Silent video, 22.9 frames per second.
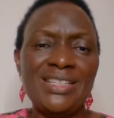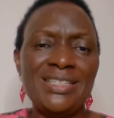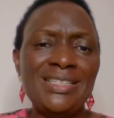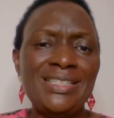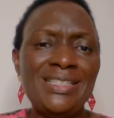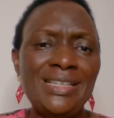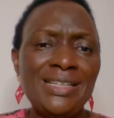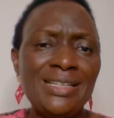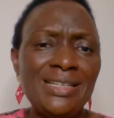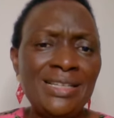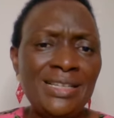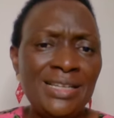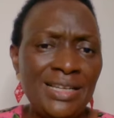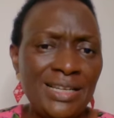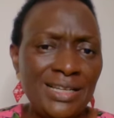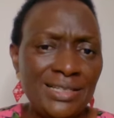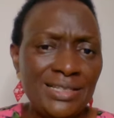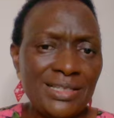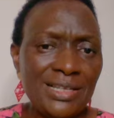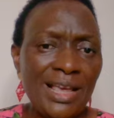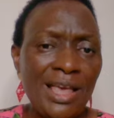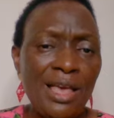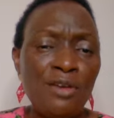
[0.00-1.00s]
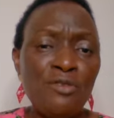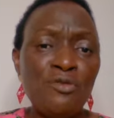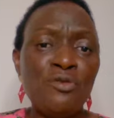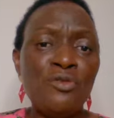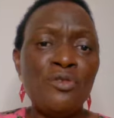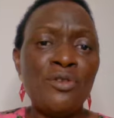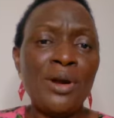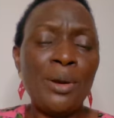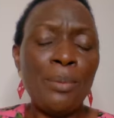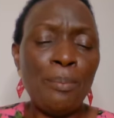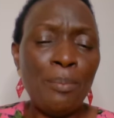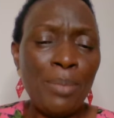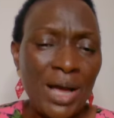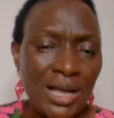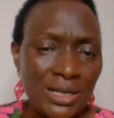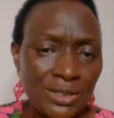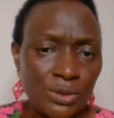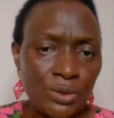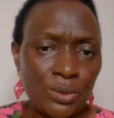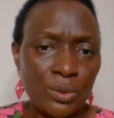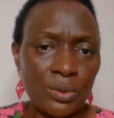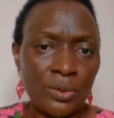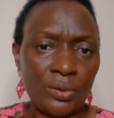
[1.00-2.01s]
Delete every
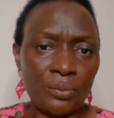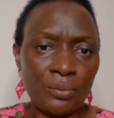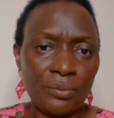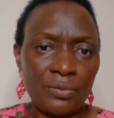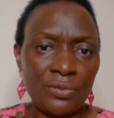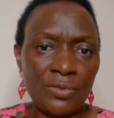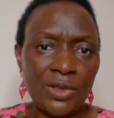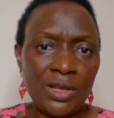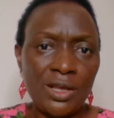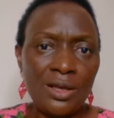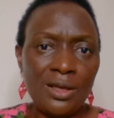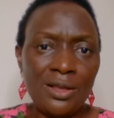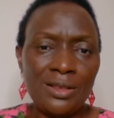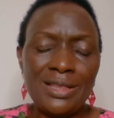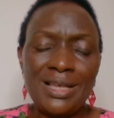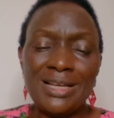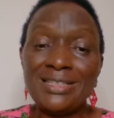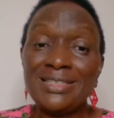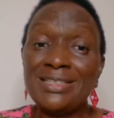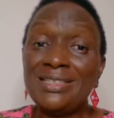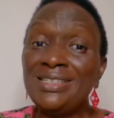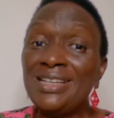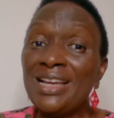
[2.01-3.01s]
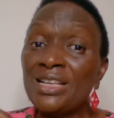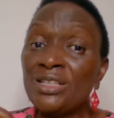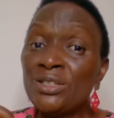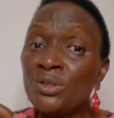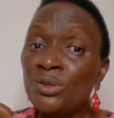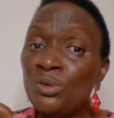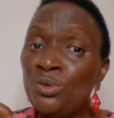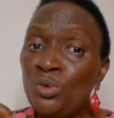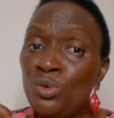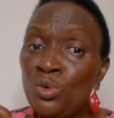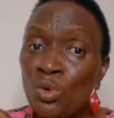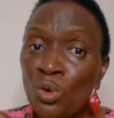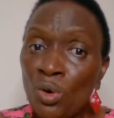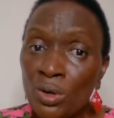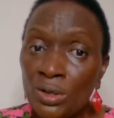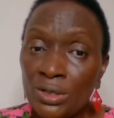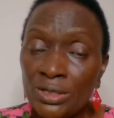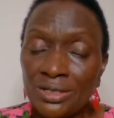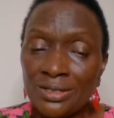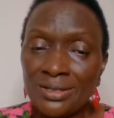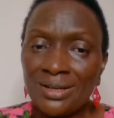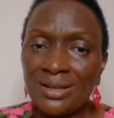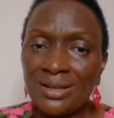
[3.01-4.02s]
person that does not